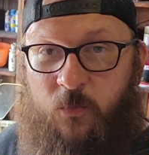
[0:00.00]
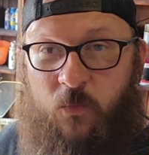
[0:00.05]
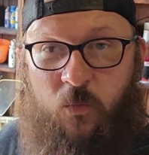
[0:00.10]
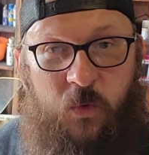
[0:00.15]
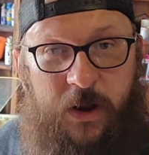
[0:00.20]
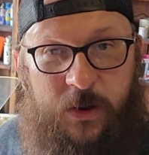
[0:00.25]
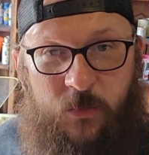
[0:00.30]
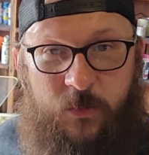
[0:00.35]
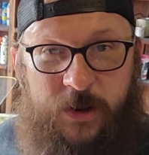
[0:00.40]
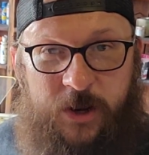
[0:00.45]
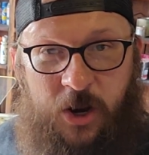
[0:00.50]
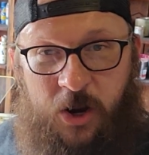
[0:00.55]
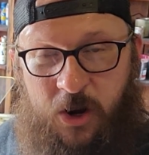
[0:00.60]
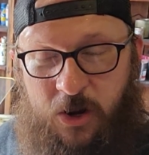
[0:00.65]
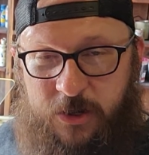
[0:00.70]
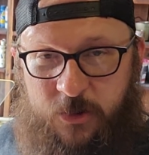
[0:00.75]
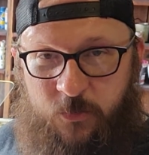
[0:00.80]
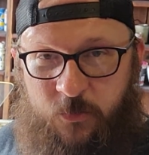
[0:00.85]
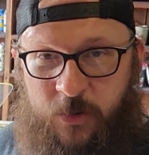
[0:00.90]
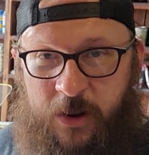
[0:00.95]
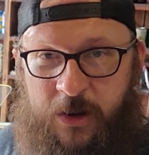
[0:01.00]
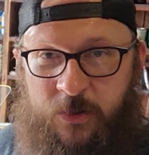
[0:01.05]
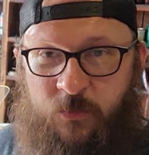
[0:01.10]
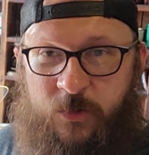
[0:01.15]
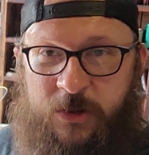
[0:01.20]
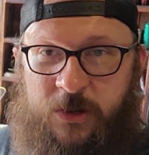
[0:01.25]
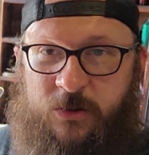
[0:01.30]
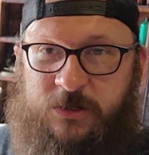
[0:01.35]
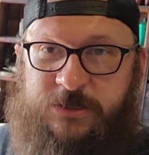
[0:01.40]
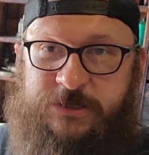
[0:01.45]
When we heard it run,
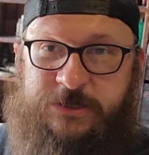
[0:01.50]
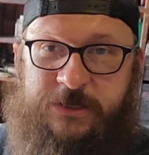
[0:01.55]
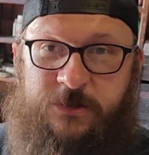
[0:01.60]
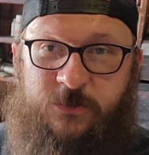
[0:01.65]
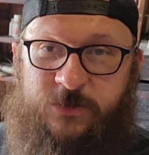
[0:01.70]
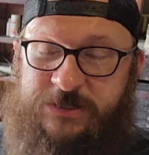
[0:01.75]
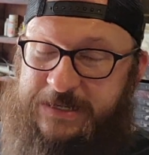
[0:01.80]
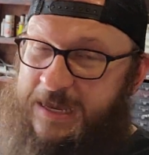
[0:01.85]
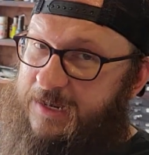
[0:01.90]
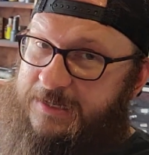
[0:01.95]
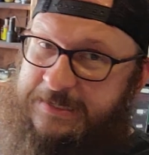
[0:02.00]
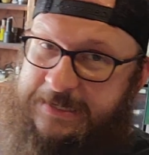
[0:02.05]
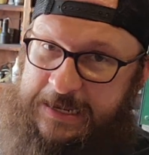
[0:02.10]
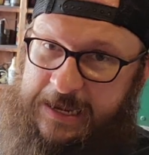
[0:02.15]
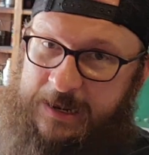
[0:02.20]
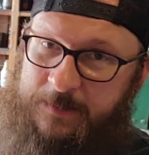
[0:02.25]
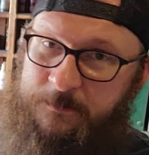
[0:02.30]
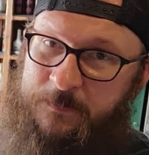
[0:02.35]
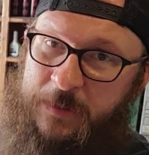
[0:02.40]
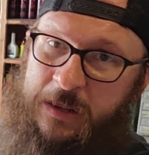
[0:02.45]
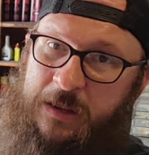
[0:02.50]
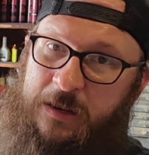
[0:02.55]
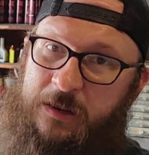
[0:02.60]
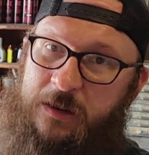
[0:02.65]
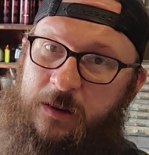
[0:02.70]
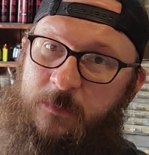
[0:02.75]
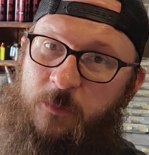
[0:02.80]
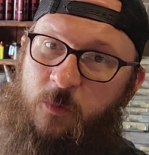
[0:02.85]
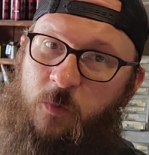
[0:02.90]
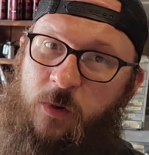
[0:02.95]
we noticed that it was out of time,
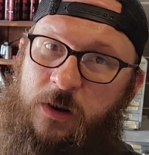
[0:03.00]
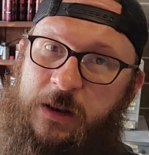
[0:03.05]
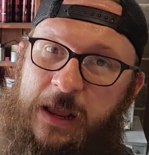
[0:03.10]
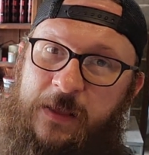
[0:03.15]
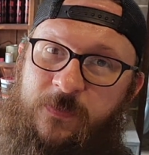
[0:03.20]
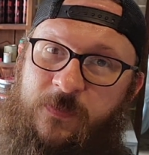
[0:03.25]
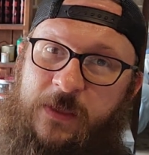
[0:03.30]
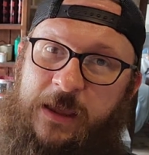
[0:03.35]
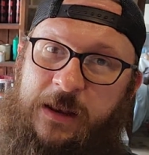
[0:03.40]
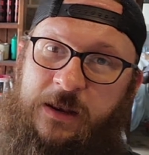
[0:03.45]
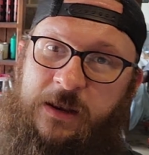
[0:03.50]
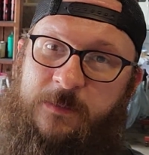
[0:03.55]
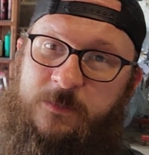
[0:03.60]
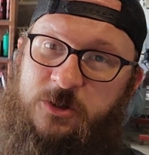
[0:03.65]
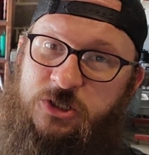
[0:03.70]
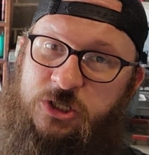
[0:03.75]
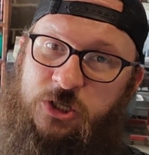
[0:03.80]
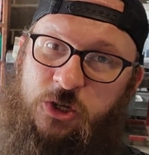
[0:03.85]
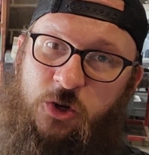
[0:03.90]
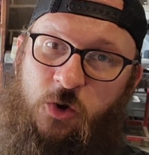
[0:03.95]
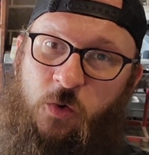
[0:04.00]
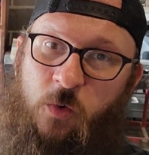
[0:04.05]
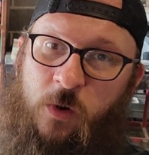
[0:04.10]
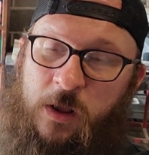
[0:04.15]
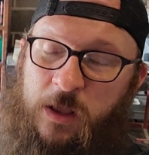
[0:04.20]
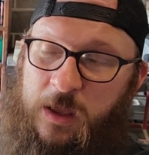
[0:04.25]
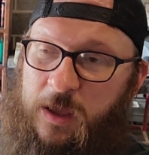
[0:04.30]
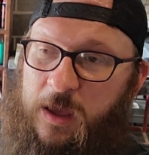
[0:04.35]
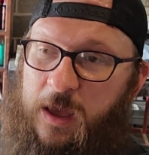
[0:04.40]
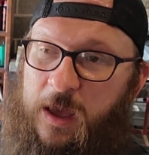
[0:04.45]
number one. And then number two,
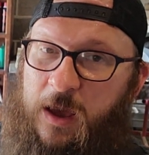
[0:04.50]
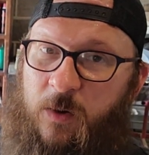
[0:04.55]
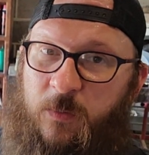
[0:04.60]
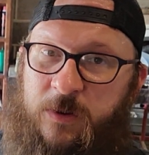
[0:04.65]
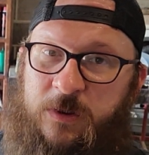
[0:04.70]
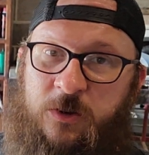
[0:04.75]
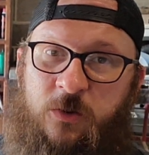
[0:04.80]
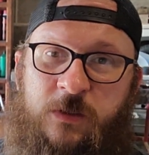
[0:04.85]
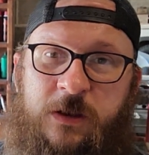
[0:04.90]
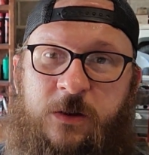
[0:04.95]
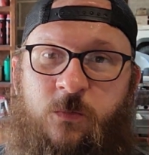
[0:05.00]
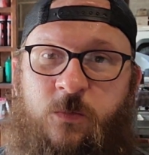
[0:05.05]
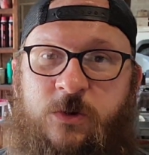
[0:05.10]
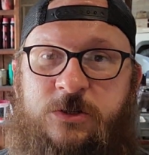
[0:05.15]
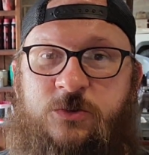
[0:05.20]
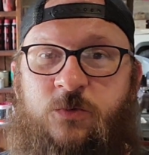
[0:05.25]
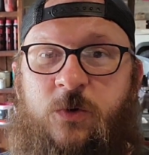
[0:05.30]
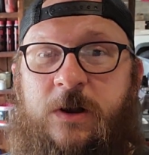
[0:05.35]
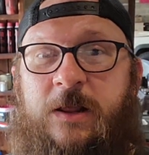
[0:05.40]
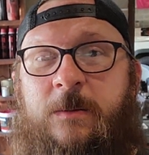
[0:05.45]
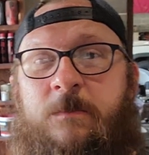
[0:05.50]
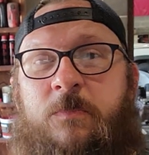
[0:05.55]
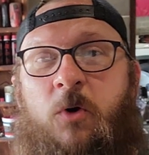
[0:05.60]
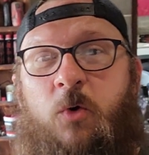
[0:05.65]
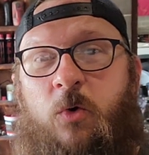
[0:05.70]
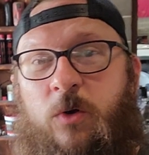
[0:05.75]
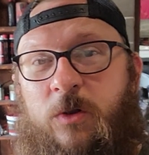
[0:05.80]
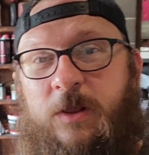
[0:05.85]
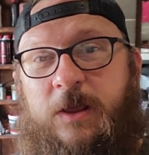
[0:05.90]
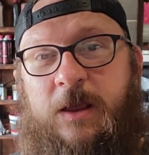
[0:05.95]
we knew that it was running
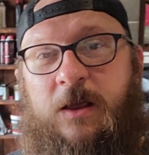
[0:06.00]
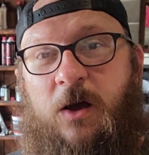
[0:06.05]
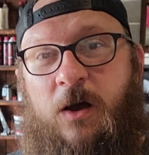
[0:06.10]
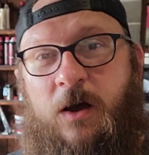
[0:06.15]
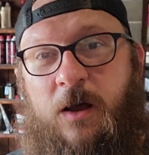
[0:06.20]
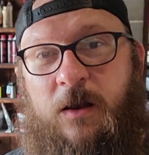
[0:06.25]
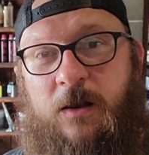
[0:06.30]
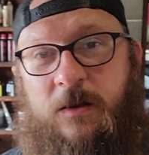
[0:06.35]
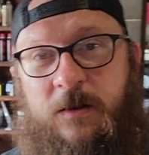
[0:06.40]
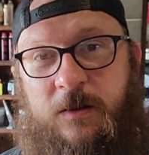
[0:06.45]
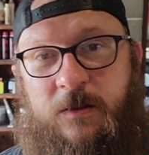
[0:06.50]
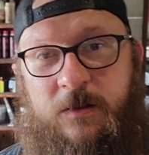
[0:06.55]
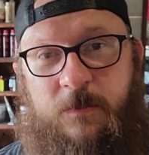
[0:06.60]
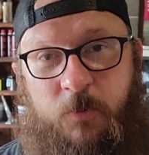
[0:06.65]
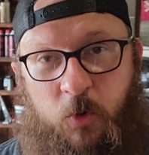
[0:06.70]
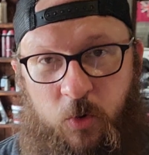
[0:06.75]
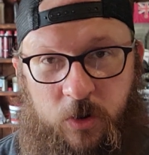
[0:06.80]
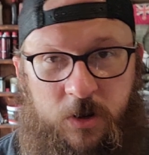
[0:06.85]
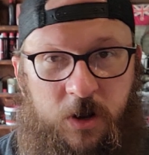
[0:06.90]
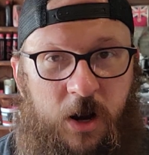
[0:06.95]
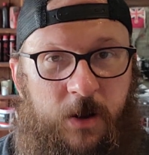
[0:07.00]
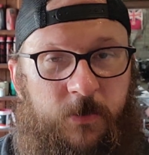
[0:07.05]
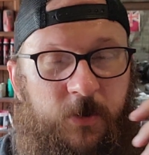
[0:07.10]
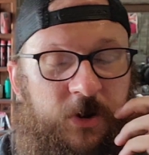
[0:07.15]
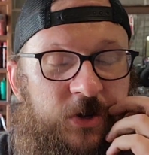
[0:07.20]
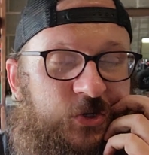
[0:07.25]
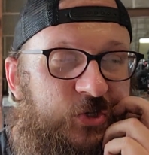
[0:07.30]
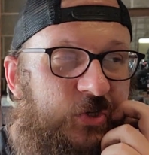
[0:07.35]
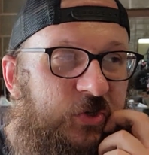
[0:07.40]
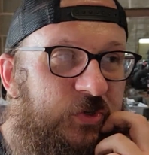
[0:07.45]
poorly on the poor
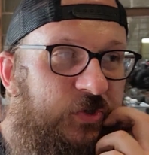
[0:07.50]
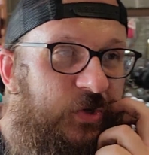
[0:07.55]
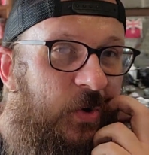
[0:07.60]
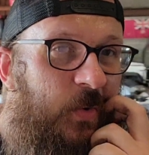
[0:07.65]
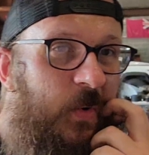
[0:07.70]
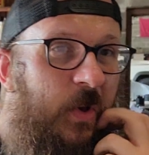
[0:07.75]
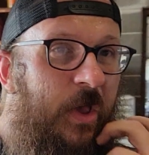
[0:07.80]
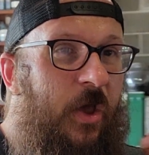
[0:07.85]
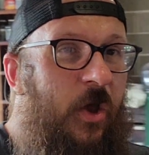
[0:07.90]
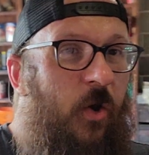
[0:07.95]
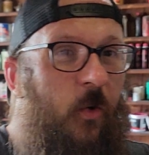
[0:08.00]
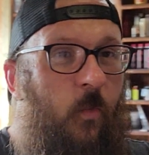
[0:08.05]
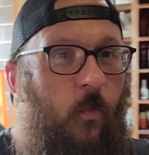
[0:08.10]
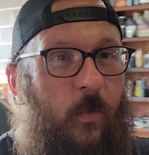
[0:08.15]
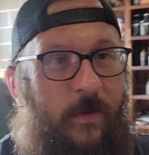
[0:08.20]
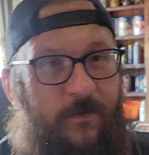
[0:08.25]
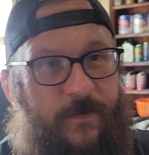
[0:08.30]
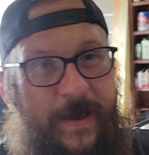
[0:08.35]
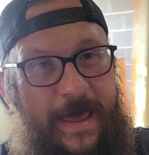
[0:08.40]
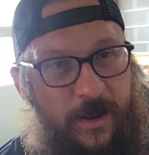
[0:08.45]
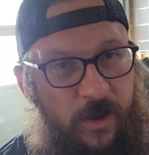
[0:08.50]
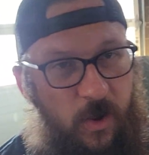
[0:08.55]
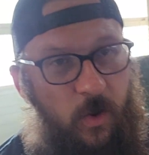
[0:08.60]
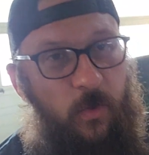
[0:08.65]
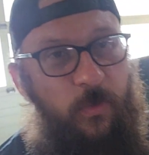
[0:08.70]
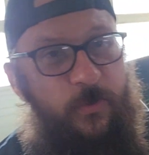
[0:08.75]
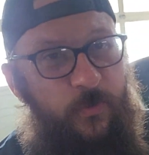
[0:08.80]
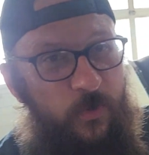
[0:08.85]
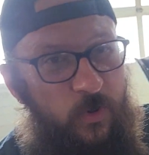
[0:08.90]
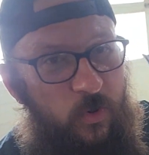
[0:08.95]
carburetors. So we've got to
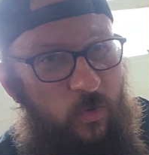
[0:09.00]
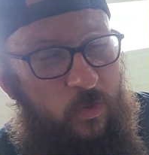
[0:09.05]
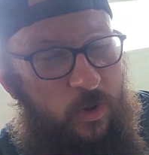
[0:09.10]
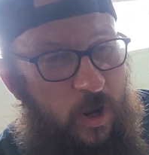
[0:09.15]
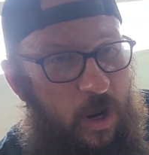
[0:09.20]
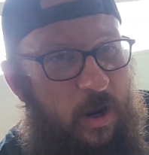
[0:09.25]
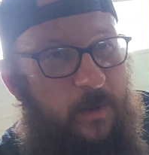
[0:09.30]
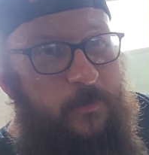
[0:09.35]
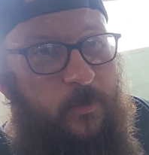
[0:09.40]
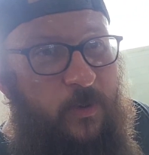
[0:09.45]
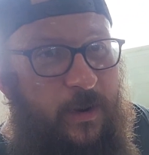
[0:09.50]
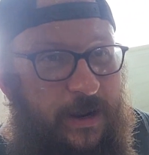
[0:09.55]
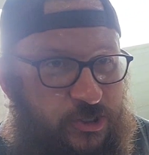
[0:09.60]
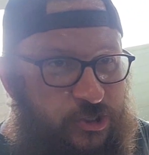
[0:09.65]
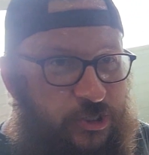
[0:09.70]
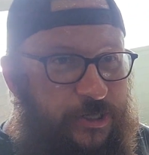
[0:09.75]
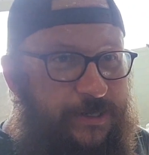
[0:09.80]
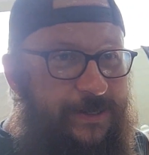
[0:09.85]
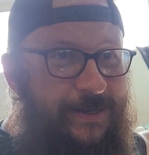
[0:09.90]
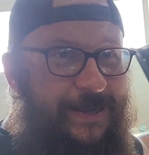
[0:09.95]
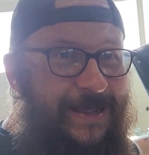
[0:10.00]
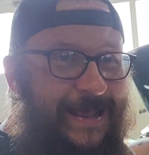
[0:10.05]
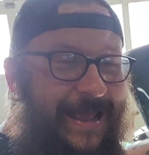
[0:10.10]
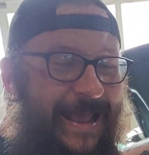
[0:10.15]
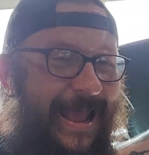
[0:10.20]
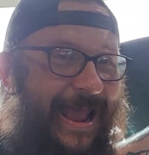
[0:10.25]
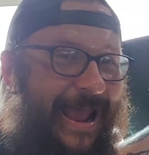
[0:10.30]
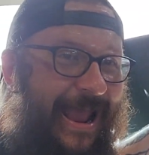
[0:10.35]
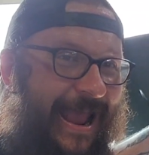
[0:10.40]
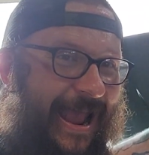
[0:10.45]
go through carburation
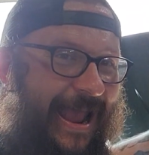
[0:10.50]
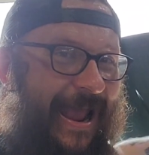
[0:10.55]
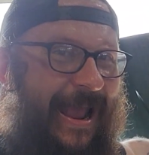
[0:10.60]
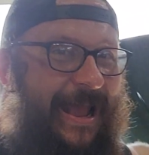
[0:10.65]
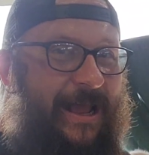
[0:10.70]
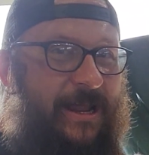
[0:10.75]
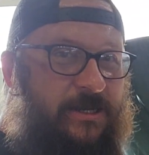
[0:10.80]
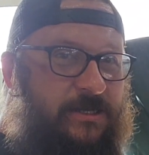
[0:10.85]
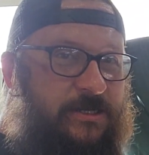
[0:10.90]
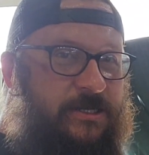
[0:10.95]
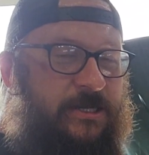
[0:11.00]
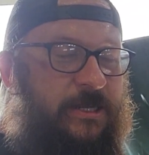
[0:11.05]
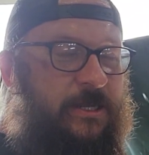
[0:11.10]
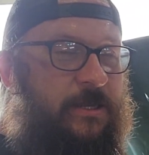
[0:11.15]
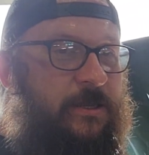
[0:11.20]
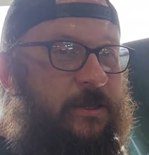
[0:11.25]
and